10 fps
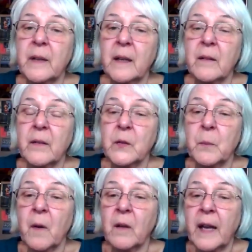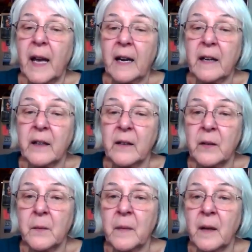get the small
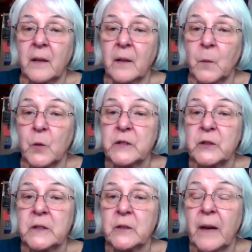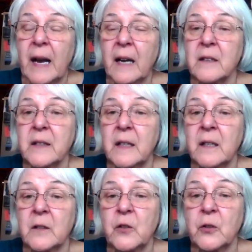catechism and some Christian tracts
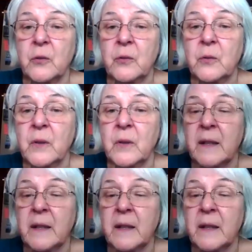into